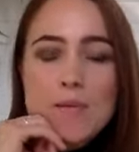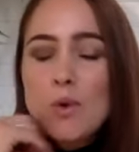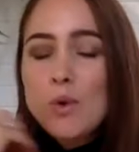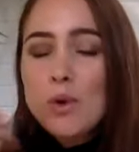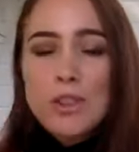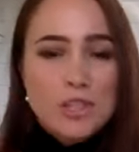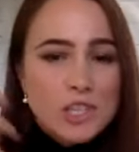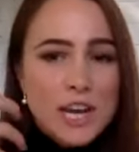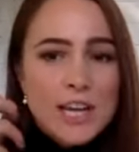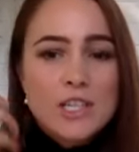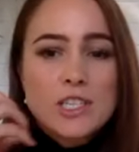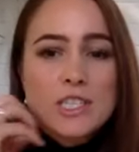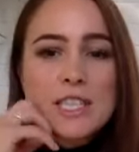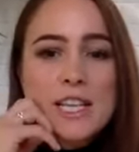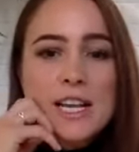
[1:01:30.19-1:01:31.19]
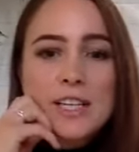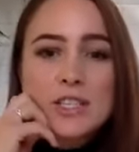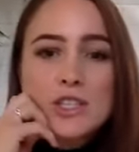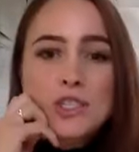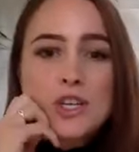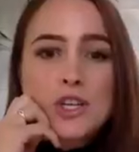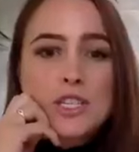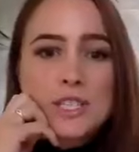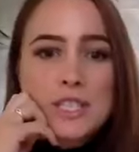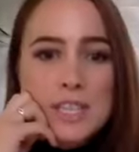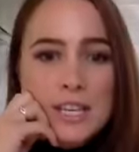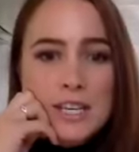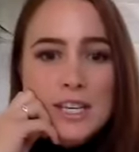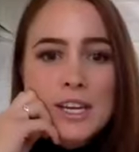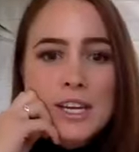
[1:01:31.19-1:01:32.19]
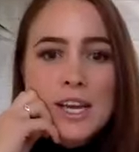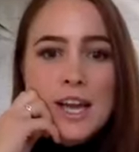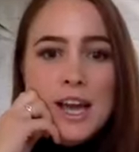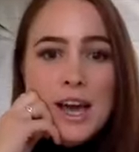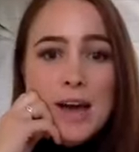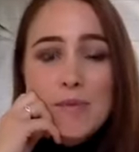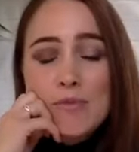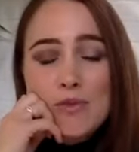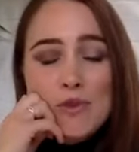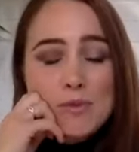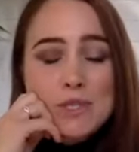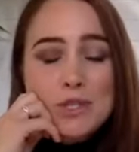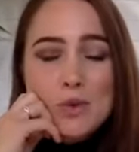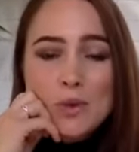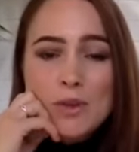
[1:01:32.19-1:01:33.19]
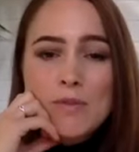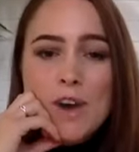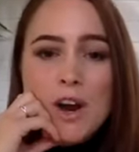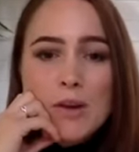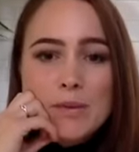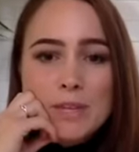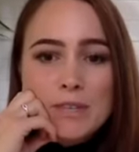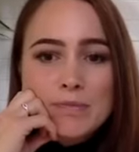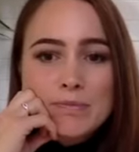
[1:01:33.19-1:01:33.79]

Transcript: all of the changes and the uncertainty um, from a school environment?